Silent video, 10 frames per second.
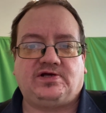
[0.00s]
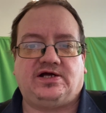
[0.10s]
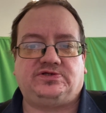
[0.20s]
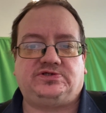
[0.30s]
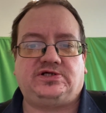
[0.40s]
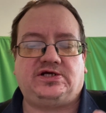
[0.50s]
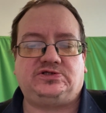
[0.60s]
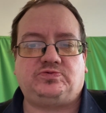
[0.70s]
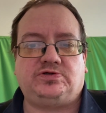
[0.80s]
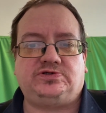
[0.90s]
And
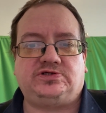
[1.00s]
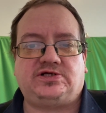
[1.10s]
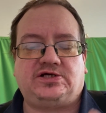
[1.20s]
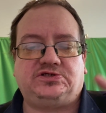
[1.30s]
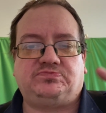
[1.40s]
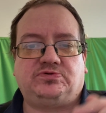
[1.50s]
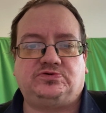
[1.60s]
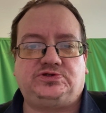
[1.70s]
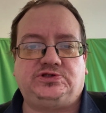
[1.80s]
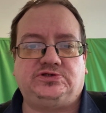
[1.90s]
today's word of the day is
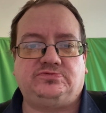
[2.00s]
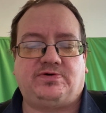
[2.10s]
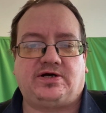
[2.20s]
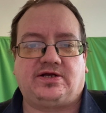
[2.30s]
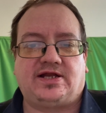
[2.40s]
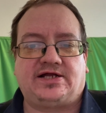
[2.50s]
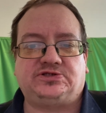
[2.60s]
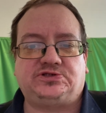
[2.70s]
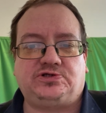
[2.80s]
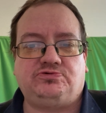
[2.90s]
brought to you by
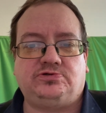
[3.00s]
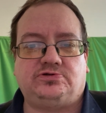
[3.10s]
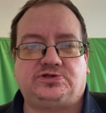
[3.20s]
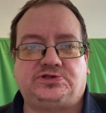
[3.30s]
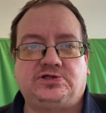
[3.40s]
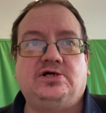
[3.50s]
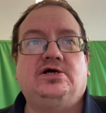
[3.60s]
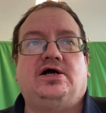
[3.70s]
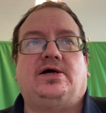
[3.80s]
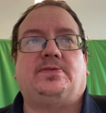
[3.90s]
Lance Crooks,
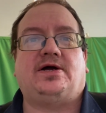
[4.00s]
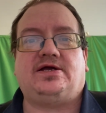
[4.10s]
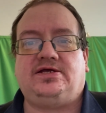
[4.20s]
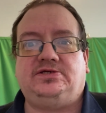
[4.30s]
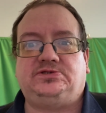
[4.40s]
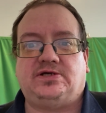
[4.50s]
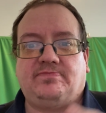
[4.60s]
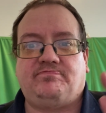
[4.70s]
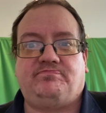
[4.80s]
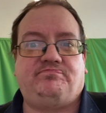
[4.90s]
and that is
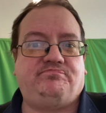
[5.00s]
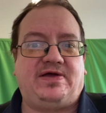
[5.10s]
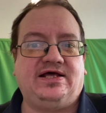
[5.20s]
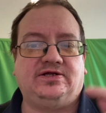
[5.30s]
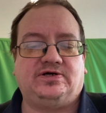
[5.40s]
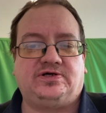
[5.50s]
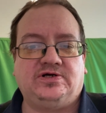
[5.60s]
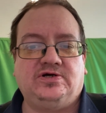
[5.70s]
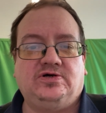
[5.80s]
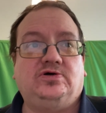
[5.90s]
Pillock,
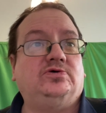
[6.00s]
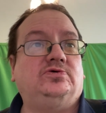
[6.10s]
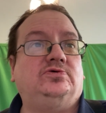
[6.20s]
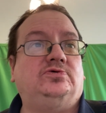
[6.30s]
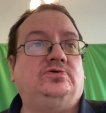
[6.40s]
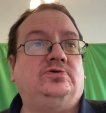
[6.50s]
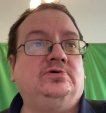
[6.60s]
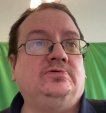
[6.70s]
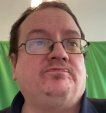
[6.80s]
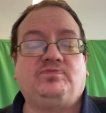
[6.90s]

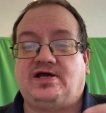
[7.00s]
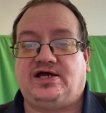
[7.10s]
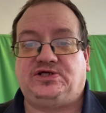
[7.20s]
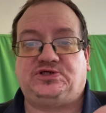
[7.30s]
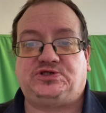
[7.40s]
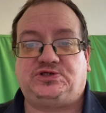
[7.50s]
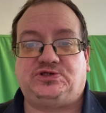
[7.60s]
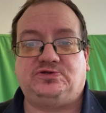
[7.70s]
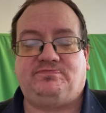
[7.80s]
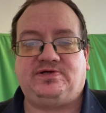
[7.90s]
or a
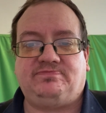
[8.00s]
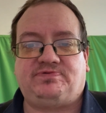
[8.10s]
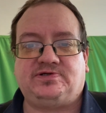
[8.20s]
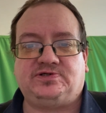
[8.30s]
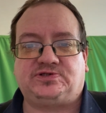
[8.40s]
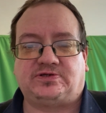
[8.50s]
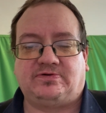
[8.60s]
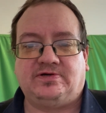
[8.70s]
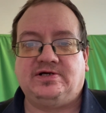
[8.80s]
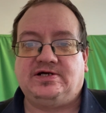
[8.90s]
stupid
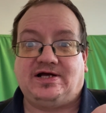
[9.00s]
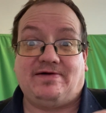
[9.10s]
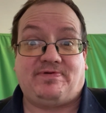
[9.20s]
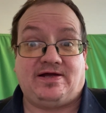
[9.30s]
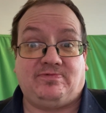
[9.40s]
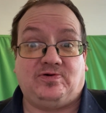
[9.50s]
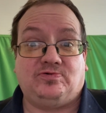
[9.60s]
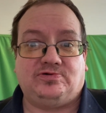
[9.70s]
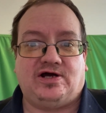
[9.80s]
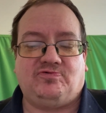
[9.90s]
person. I bet we
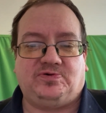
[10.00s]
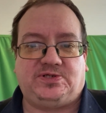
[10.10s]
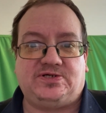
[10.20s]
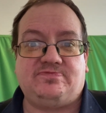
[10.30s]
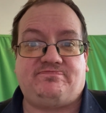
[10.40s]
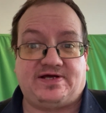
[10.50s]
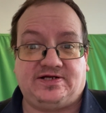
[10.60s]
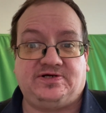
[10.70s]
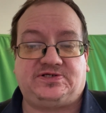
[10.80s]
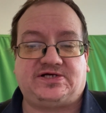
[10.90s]
all know a few
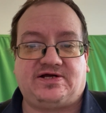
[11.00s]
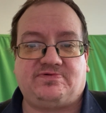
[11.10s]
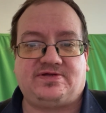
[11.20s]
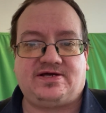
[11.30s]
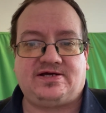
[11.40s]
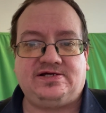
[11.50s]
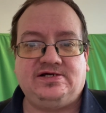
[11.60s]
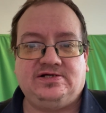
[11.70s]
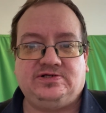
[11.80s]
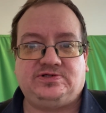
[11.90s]
Pillocks out
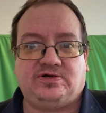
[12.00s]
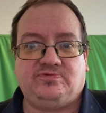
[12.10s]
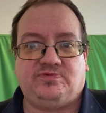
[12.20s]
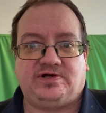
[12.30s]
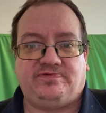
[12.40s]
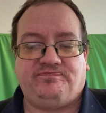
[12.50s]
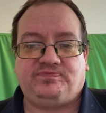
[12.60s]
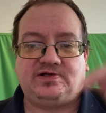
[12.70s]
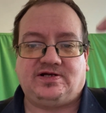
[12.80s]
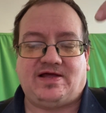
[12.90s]
there, don't we?
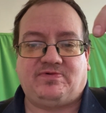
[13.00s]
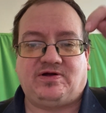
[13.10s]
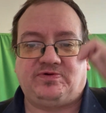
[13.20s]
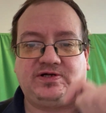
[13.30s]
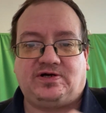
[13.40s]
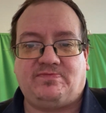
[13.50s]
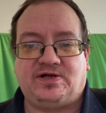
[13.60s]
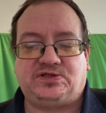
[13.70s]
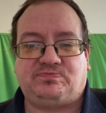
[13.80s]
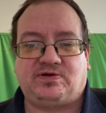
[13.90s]
Let me know in the
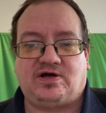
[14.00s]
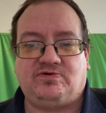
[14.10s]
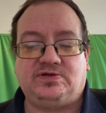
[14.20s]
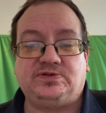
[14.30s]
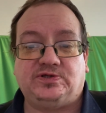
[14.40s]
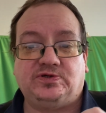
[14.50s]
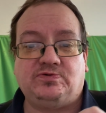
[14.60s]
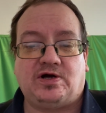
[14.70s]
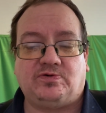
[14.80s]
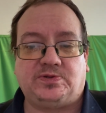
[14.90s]
comments below if you
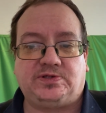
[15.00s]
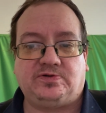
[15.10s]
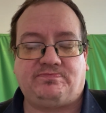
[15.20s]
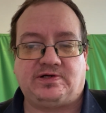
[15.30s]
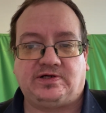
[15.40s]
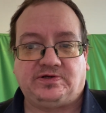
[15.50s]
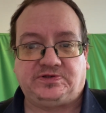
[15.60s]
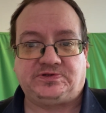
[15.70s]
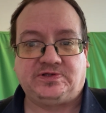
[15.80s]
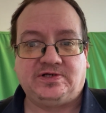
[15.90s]
know a few
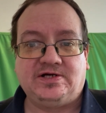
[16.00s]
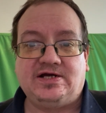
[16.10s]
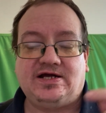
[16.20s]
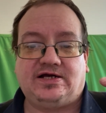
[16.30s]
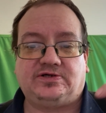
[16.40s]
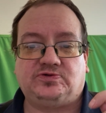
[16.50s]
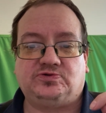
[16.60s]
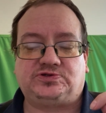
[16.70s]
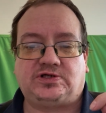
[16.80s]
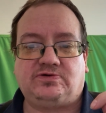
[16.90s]
Pillocks. And
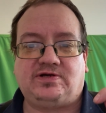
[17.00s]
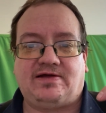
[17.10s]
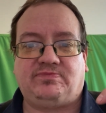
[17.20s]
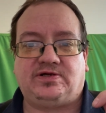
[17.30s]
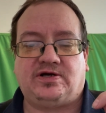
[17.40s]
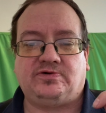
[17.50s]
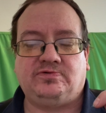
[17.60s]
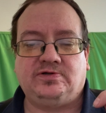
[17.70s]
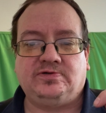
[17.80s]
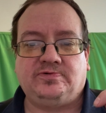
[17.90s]
also let me
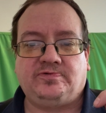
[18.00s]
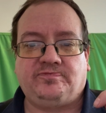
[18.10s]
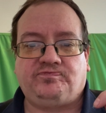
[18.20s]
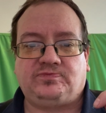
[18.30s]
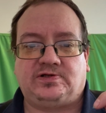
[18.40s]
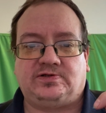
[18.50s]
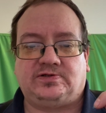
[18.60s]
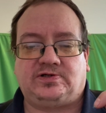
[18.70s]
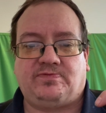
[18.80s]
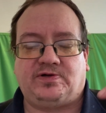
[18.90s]
know in
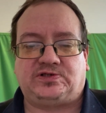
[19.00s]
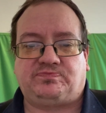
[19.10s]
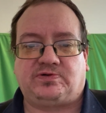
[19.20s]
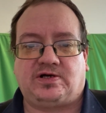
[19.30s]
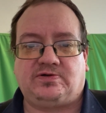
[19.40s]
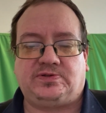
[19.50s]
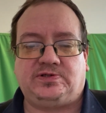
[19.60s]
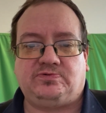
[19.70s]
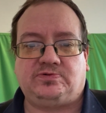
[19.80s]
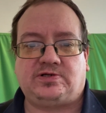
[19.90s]
the comments below if
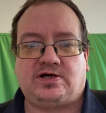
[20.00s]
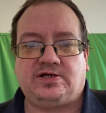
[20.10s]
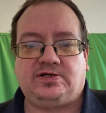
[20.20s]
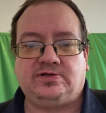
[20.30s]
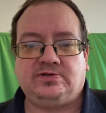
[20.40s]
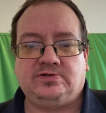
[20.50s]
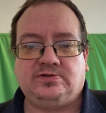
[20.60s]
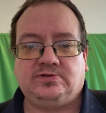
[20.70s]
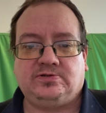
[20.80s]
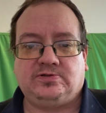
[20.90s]
you would like
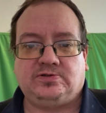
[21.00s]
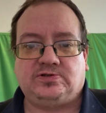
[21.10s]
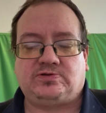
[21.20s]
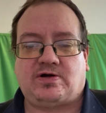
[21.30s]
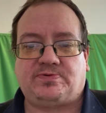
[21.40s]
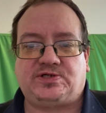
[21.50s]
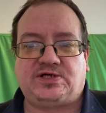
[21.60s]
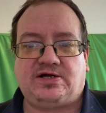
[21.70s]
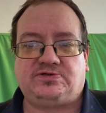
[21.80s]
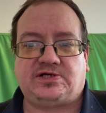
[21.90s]
to have a
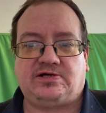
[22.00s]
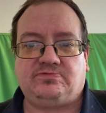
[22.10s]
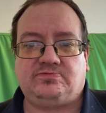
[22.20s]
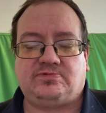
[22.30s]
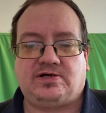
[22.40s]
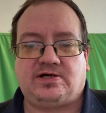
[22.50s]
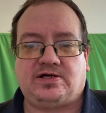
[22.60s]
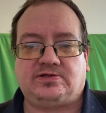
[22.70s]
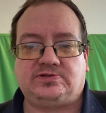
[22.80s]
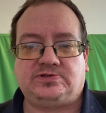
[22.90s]
shout out
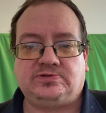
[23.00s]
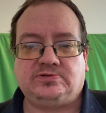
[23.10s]
and